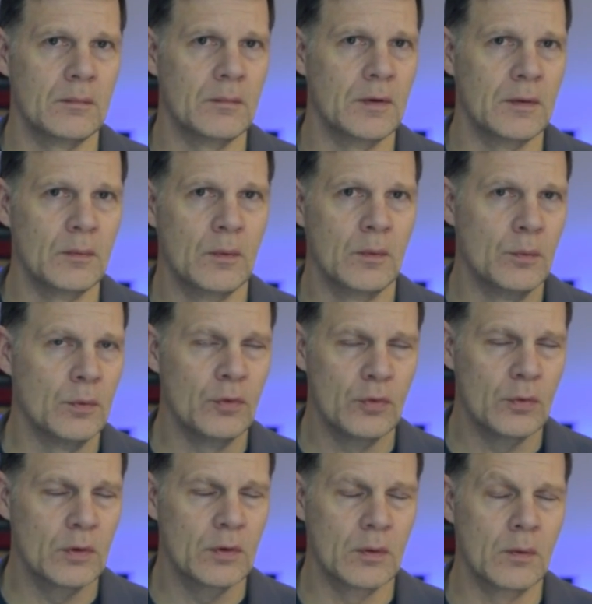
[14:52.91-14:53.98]
It was
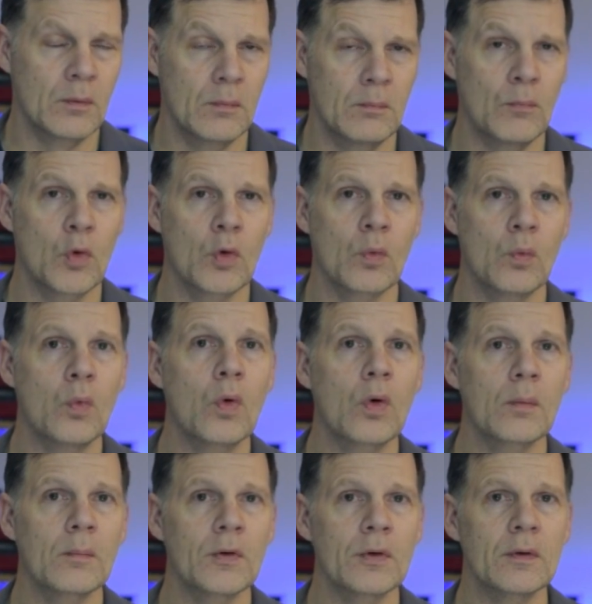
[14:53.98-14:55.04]
a more
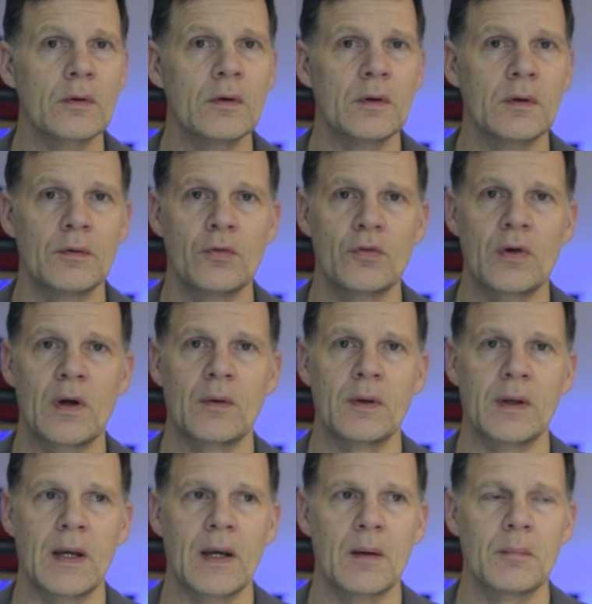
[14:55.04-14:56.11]
warmer
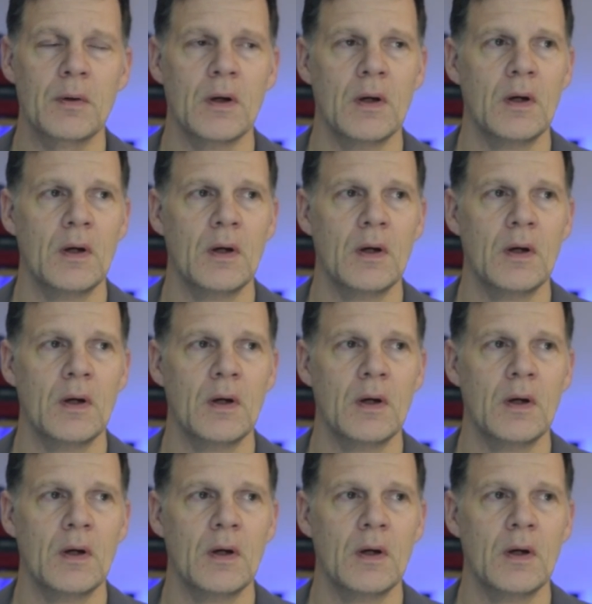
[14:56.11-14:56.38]
sounding amp,